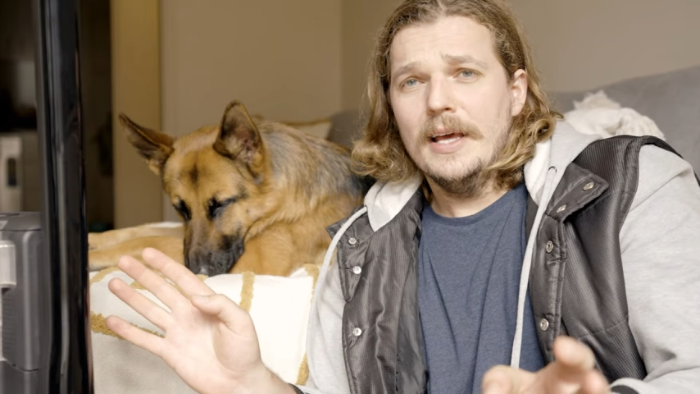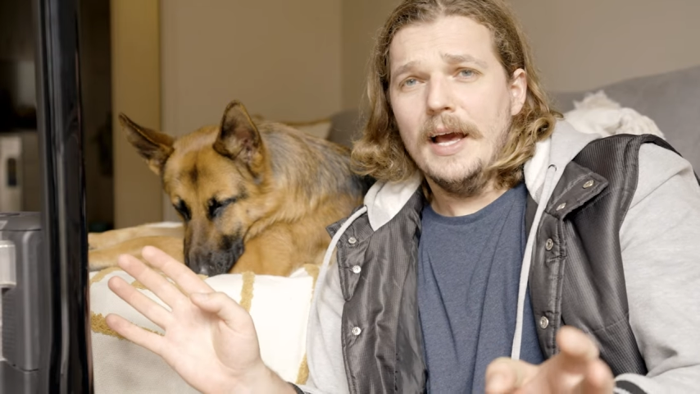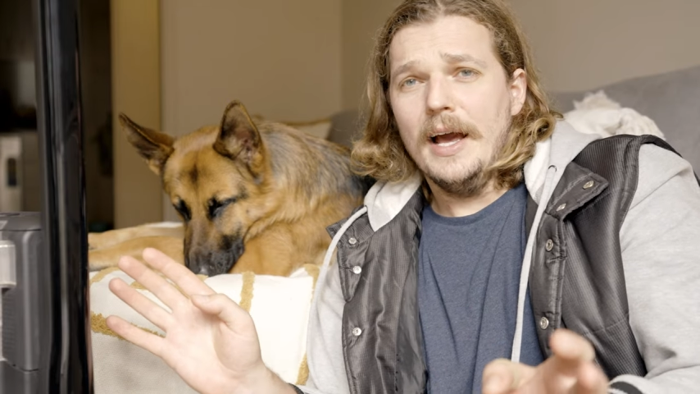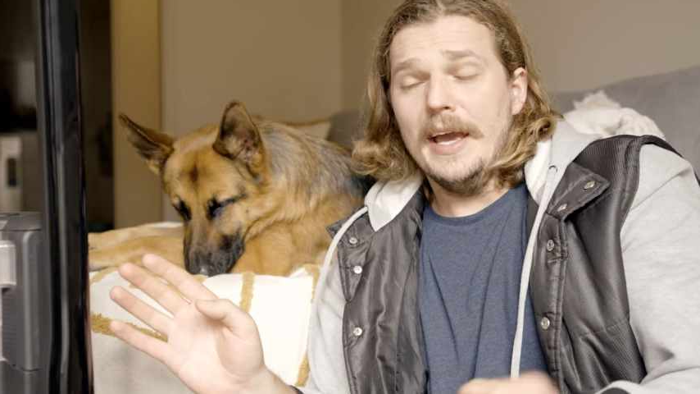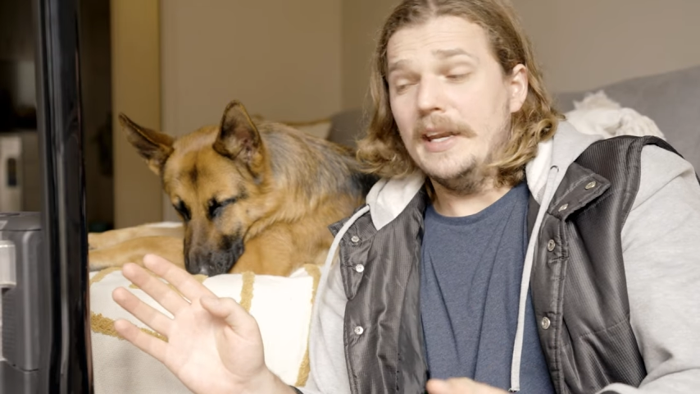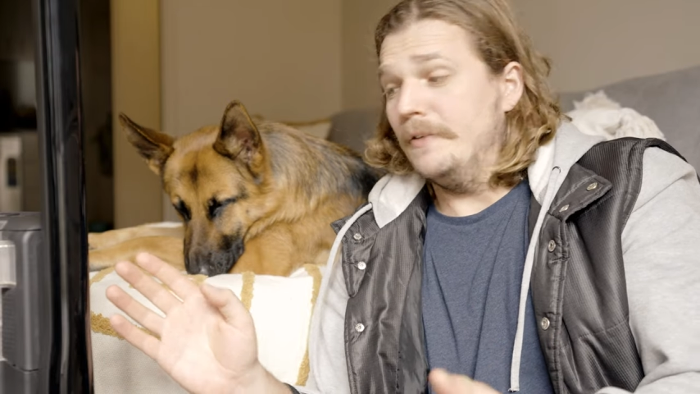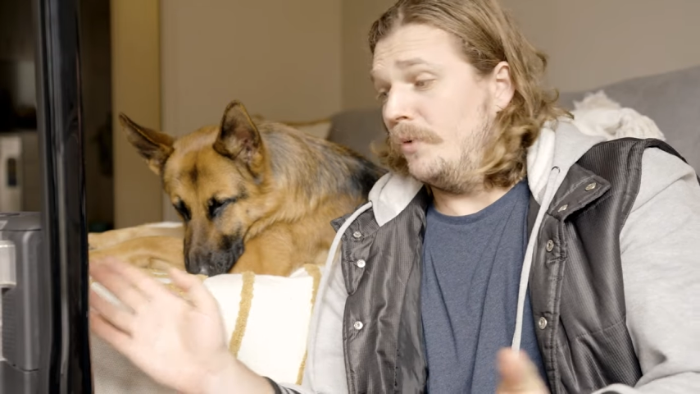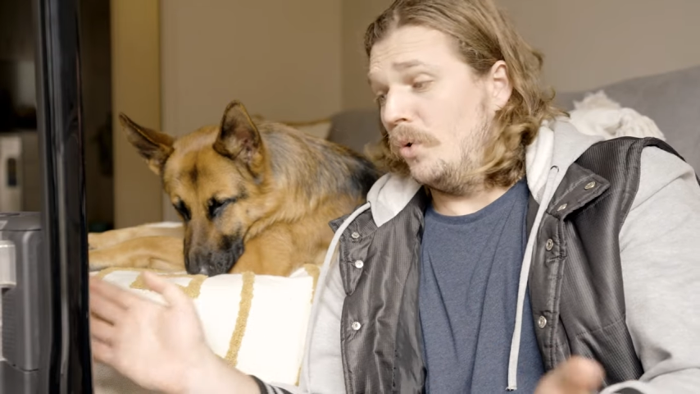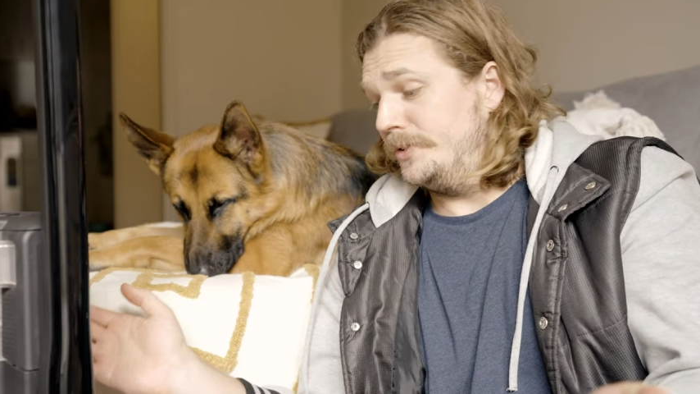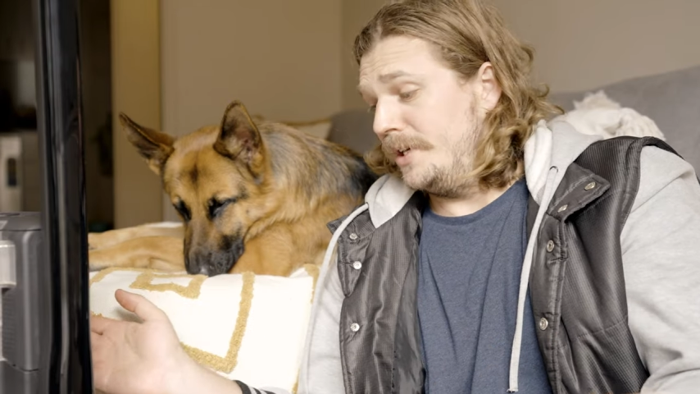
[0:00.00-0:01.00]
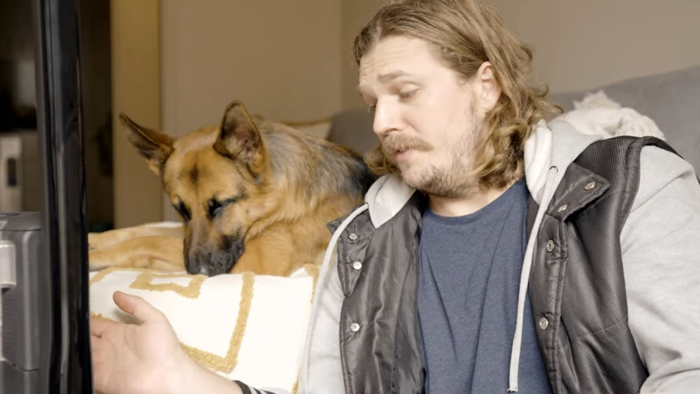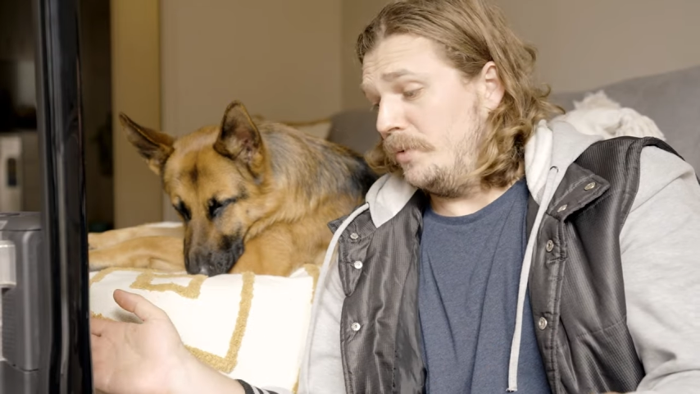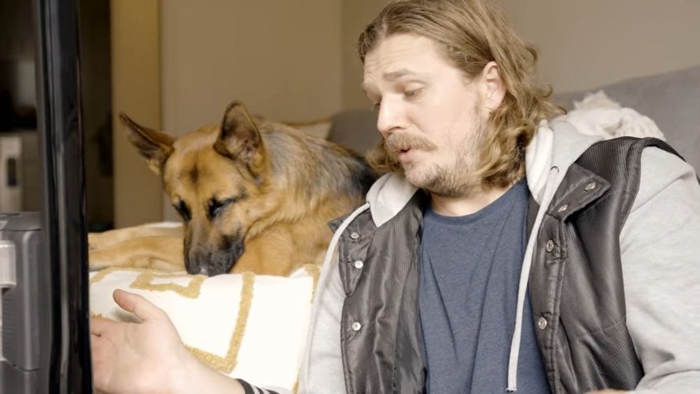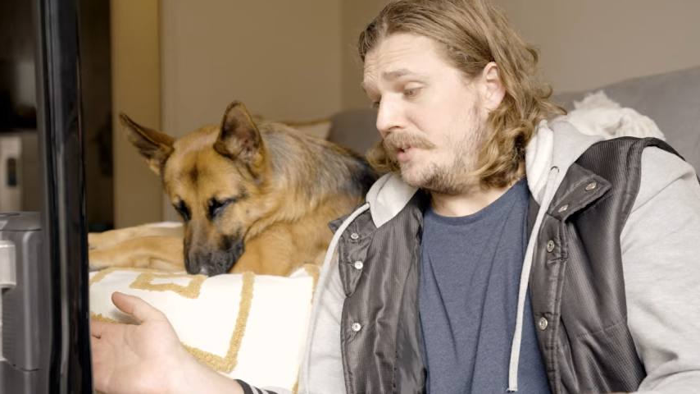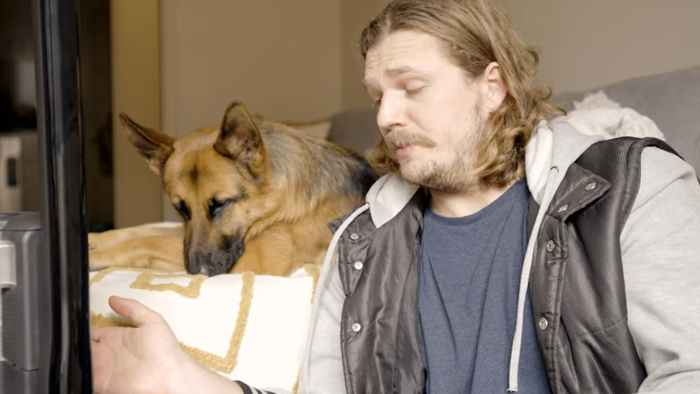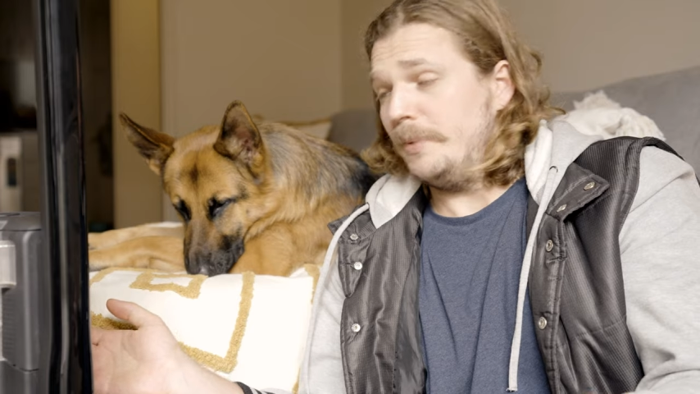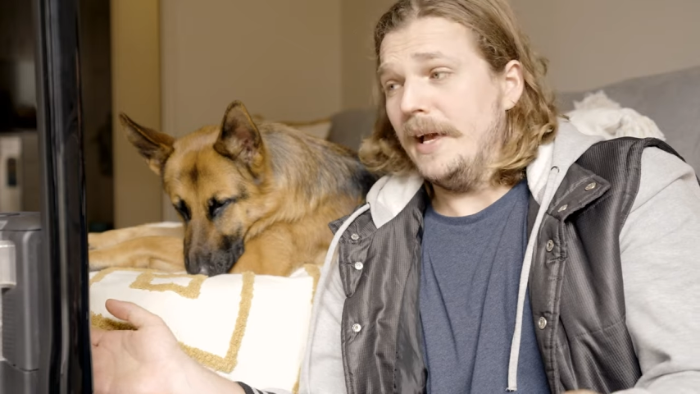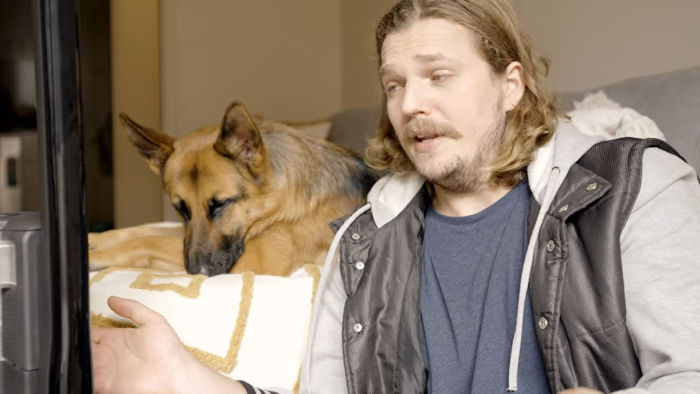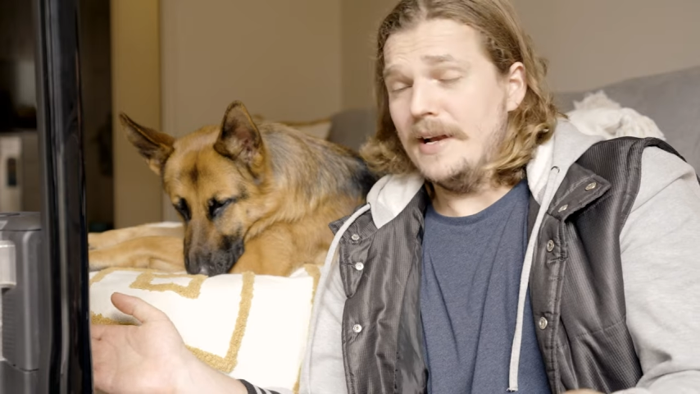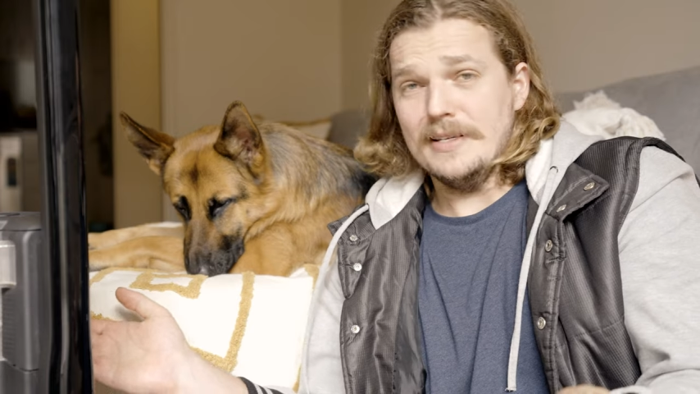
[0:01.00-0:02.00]
And if you want to
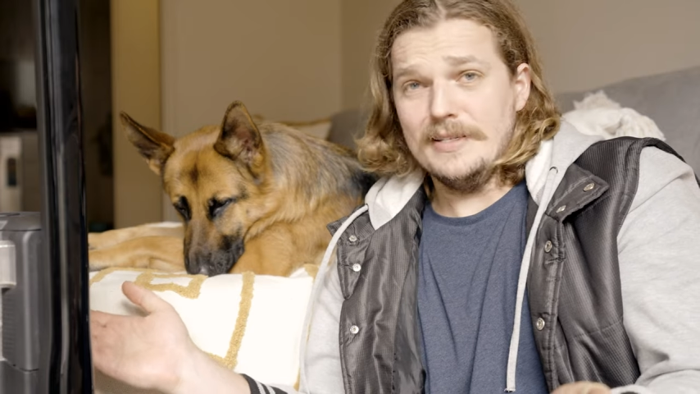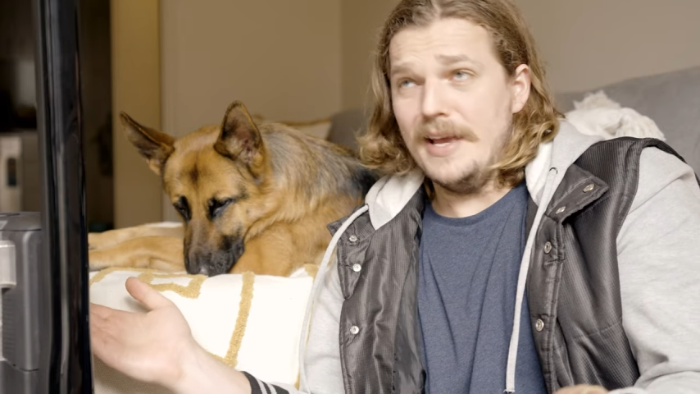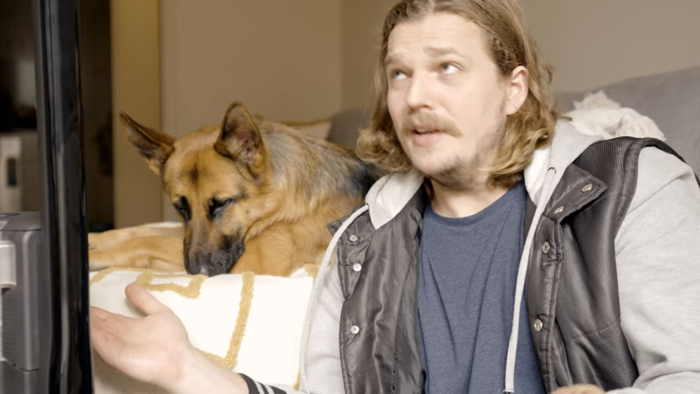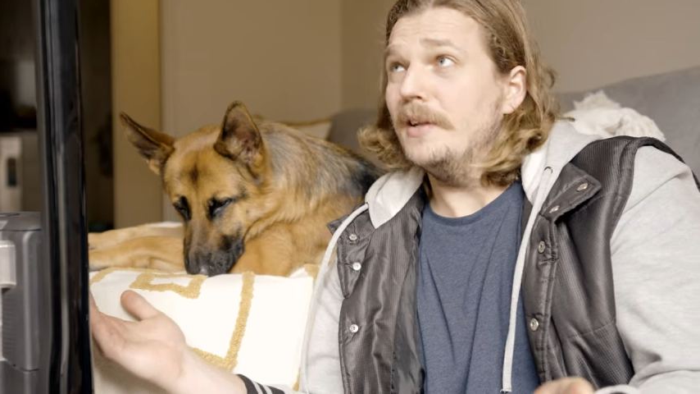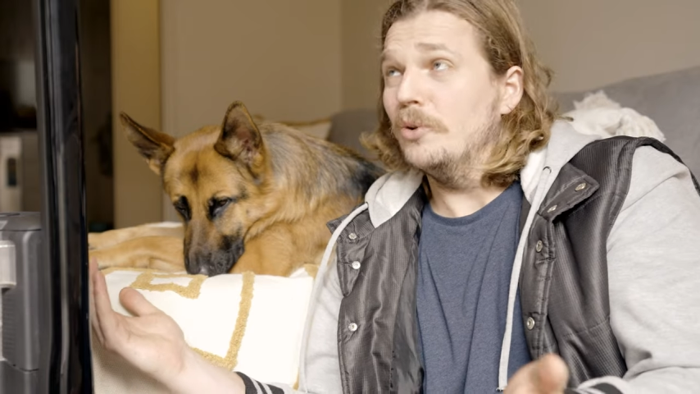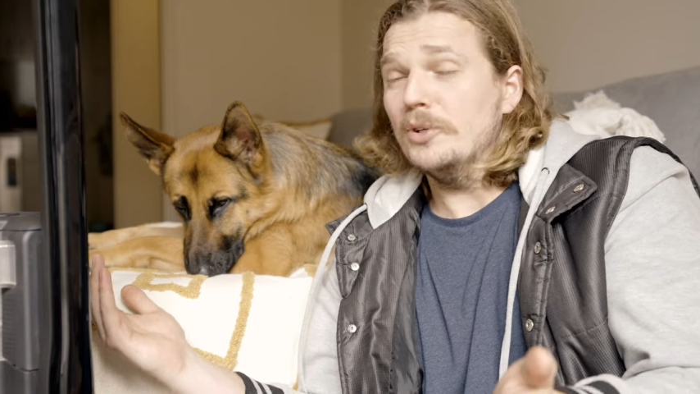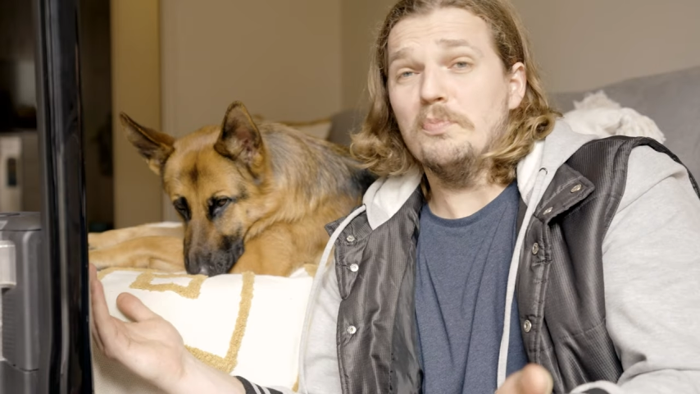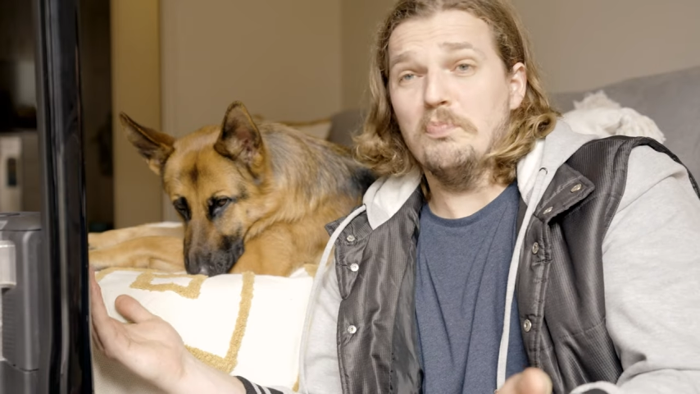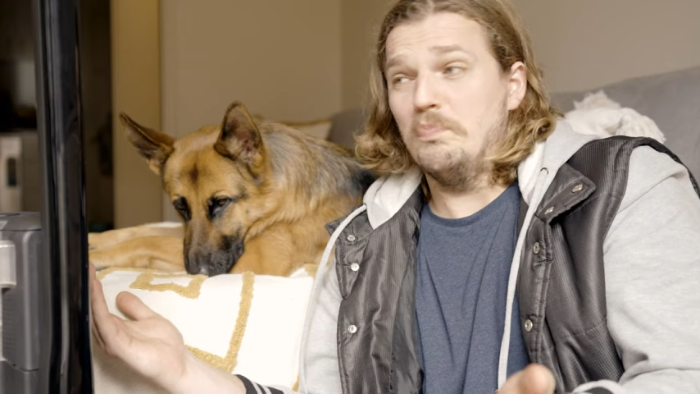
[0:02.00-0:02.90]
display it, as I said, it looks